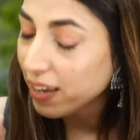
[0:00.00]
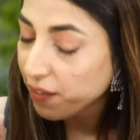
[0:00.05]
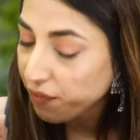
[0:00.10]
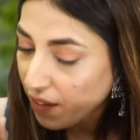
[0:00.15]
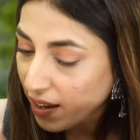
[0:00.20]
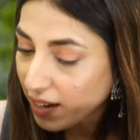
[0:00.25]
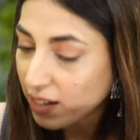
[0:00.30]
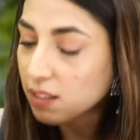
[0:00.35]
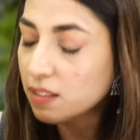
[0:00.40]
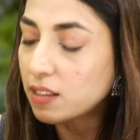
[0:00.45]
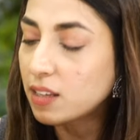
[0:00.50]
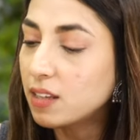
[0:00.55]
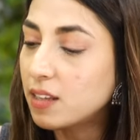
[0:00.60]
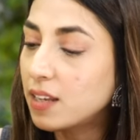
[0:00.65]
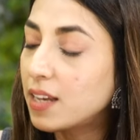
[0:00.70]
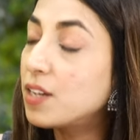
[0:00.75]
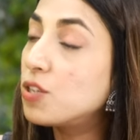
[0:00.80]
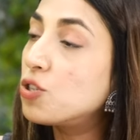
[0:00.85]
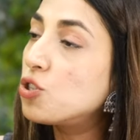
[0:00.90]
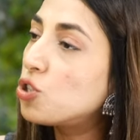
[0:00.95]
If anything,
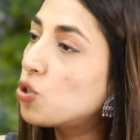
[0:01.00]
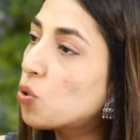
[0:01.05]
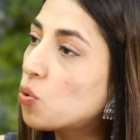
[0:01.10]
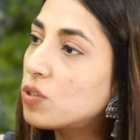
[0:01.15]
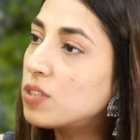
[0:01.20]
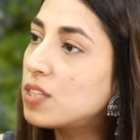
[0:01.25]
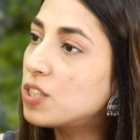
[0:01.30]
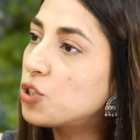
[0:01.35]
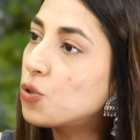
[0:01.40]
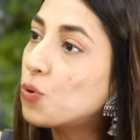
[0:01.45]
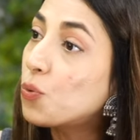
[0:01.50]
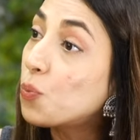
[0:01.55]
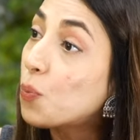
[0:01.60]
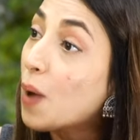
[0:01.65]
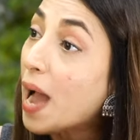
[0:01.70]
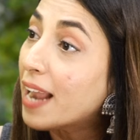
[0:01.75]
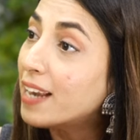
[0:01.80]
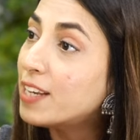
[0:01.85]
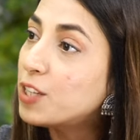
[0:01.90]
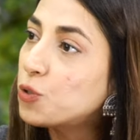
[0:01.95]
it shows that you
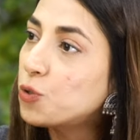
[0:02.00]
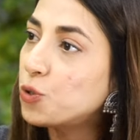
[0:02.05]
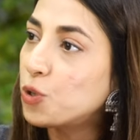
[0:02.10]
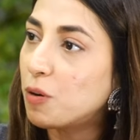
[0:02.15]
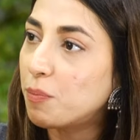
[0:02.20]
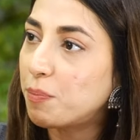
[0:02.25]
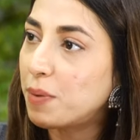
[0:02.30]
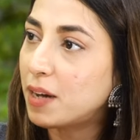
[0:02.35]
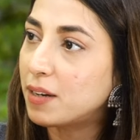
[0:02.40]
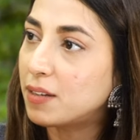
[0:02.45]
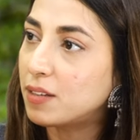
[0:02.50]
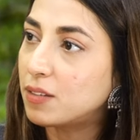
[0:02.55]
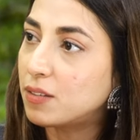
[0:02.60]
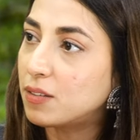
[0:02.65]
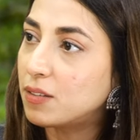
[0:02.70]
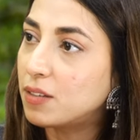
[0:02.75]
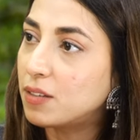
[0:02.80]
value your partner.